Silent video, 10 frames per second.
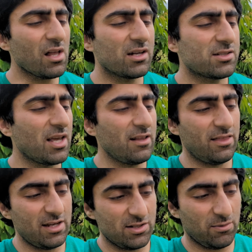I'd say
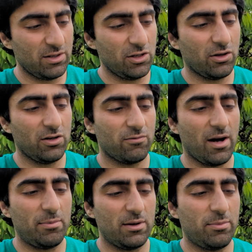this one you could
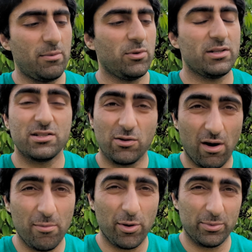ripen a bit more. This is
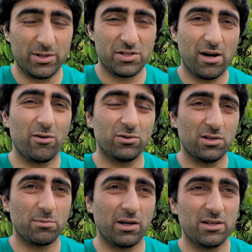quite a popular cherry
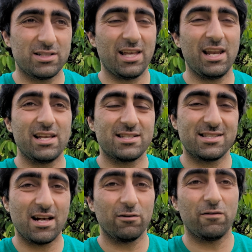also because it is
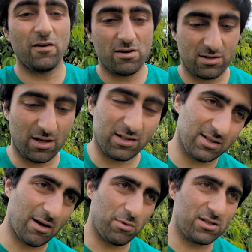self-fertile, so
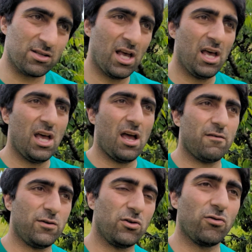that means
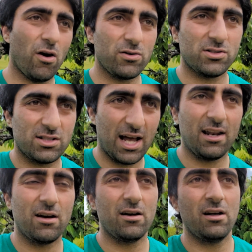if you grow a
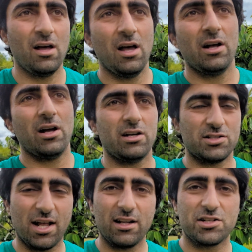Stella
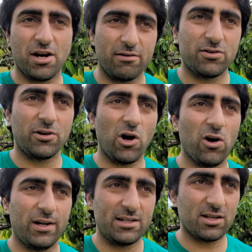cherry tree
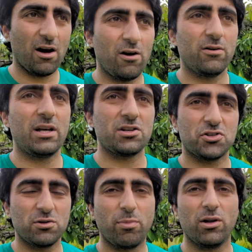on its own, it
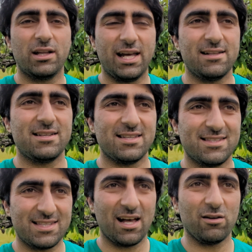should pollinate
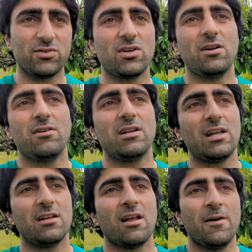itself, so you don't
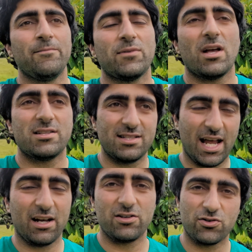need a
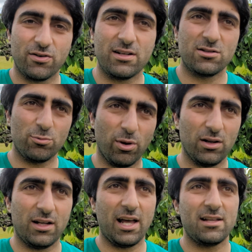second tree to
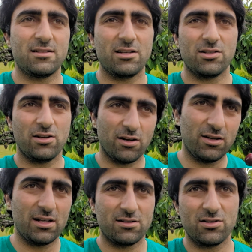pollinate it, so you don't
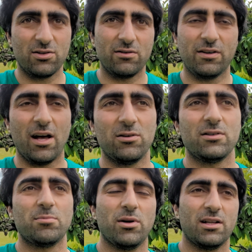need to sort of get all
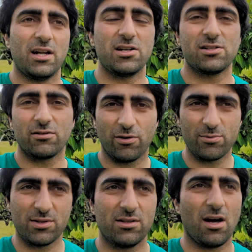the pollination
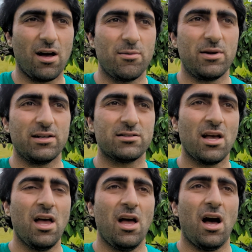groups and timings.
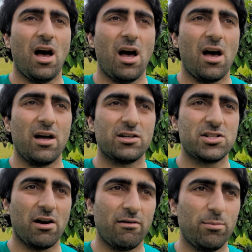
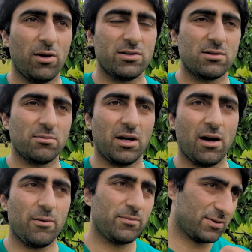Cherry blossom
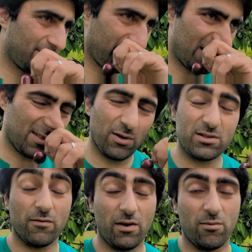comes, it's
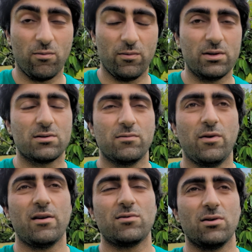a
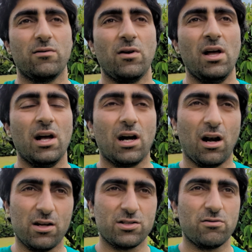very sort of
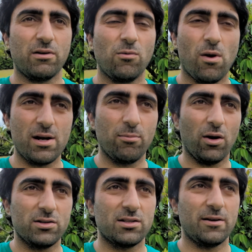clustery white
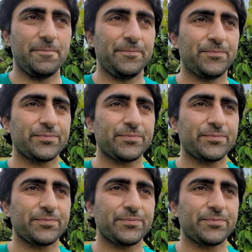blossom,